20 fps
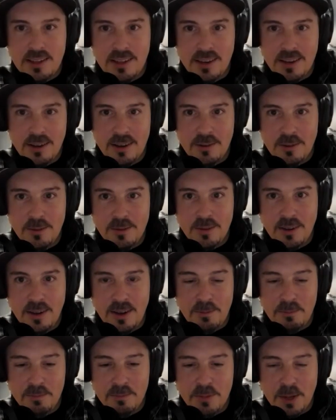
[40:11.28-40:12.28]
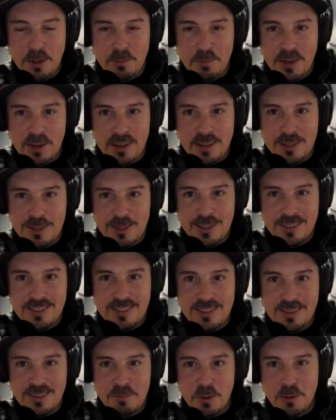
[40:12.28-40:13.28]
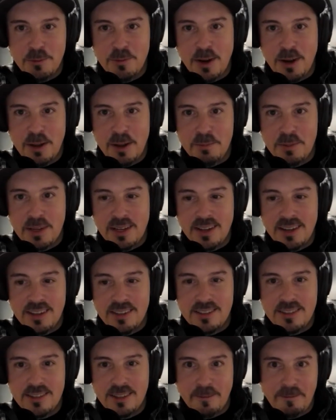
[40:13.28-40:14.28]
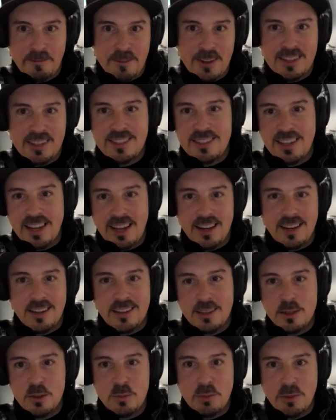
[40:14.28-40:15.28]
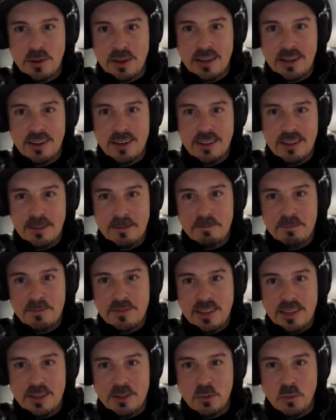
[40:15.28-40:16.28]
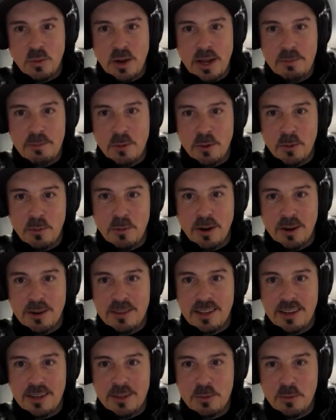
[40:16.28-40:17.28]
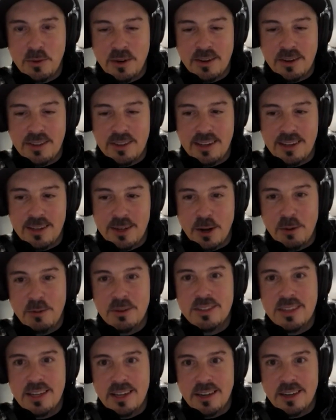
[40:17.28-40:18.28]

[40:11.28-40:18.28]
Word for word: you know i'm i'm gonna just move on because to fix that at this point is yeah. way more work than it's worth and no one's gonna